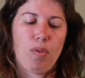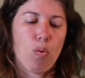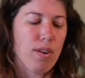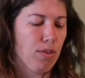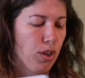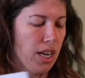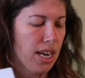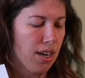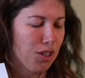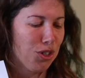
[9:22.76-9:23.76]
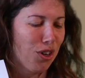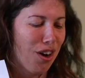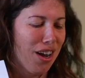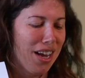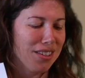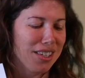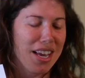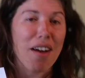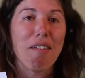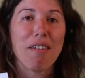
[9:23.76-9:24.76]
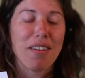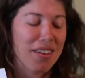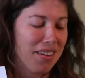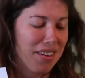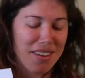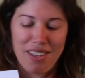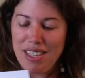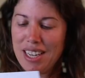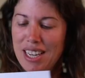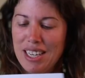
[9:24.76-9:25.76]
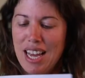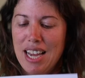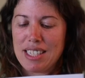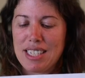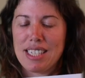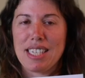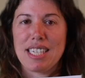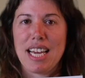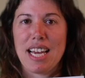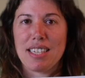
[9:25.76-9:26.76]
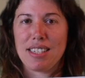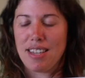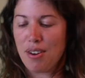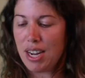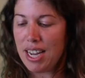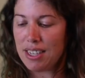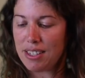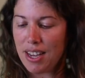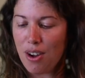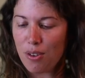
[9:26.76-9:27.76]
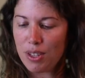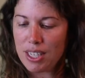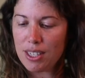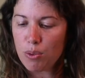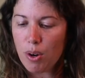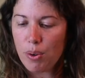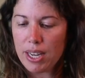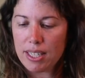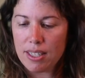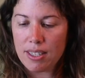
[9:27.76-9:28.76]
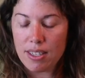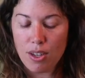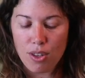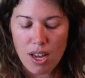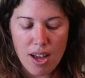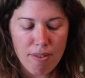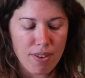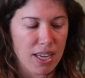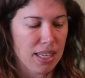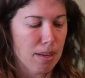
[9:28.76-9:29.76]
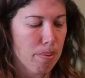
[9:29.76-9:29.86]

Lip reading: We've created our straw house now. And last is the test. Okay, so this is where we get to do the huffing and the